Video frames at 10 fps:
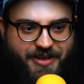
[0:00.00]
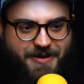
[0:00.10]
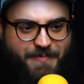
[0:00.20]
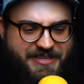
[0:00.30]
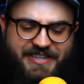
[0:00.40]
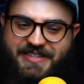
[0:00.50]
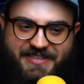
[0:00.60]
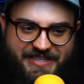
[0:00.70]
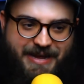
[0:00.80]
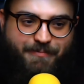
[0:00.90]
But it's like the
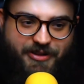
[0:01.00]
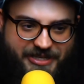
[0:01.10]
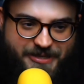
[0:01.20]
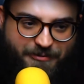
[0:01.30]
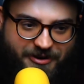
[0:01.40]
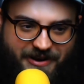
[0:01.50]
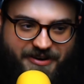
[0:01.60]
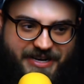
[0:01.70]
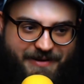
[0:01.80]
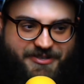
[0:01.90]
same blood spurt every
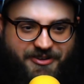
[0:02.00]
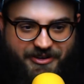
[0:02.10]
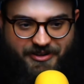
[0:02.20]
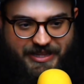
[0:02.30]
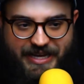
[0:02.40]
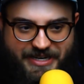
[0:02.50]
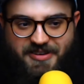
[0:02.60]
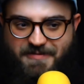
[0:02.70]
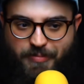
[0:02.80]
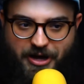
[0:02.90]
time. So clearly they just
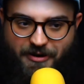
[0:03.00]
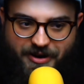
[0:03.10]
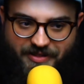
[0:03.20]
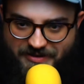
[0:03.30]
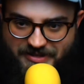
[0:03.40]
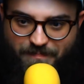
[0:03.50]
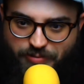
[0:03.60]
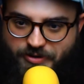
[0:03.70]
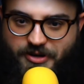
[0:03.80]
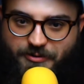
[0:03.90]
bought one of those
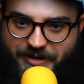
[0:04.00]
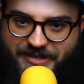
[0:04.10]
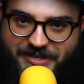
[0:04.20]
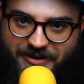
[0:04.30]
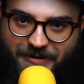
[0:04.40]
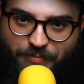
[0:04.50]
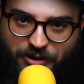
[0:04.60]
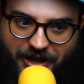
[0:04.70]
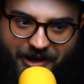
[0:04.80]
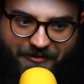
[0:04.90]
green screen
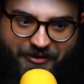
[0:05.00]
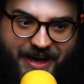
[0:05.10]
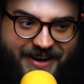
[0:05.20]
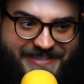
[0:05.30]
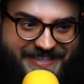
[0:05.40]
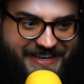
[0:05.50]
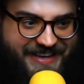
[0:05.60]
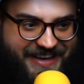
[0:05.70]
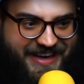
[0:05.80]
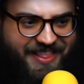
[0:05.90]
blood effects.
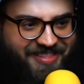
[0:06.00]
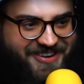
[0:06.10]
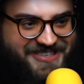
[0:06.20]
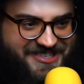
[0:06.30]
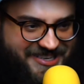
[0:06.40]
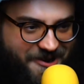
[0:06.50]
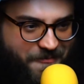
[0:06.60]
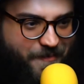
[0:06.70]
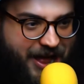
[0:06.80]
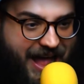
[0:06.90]
It looks so
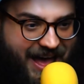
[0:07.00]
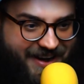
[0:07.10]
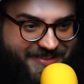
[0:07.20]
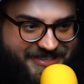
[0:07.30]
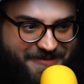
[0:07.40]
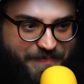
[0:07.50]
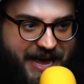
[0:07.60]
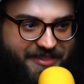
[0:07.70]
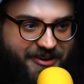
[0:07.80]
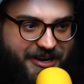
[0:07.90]
bad. It's a
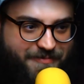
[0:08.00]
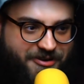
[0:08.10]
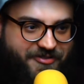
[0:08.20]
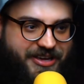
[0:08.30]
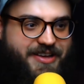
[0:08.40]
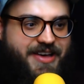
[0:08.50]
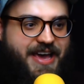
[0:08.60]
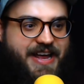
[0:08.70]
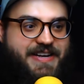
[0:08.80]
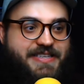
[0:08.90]
bad-looking movie.
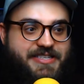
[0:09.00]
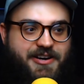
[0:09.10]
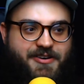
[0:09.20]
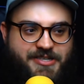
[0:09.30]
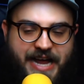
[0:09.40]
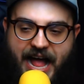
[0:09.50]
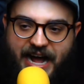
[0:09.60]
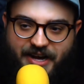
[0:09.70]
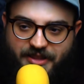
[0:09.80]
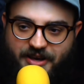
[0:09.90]
It does star
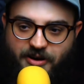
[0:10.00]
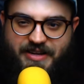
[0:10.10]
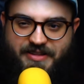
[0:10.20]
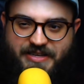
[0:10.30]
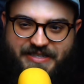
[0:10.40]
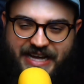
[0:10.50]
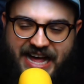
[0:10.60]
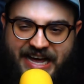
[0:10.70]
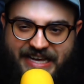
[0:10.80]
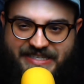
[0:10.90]
Tak, though. This
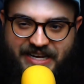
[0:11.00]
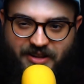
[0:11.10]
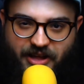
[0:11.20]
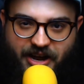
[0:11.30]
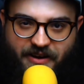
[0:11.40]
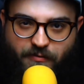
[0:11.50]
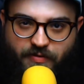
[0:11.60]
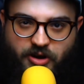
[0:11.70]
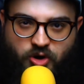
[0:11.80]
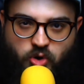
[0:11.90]
guy is in a lot of
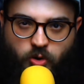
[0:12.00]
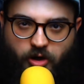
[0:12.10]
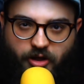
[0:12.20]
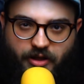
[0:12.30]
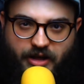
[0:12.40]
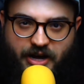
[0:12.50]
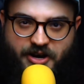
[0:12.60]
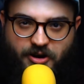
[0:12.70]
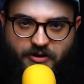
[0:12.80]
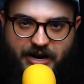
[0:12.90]
cool
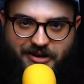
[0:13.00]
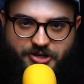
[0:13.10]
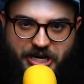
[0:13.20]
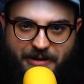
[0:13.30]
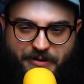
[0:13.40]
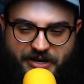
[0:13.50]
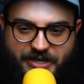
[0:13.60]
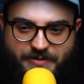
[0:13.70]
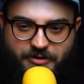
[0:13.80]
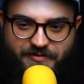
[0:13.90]
underground
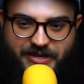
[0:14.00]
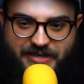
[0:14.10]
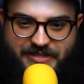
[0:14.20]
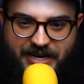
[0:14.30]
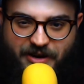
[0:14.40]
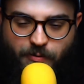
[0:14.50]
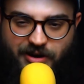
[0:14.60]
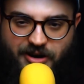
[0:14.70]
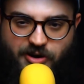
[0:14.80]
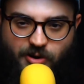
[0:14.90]
Japanese movies, kind of
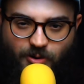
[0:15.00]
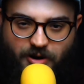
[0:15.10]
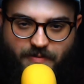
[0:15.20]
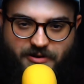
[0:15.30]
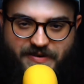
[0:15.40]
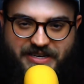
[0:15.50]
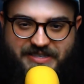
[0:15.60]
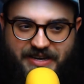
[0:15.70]
weirdo horror movies.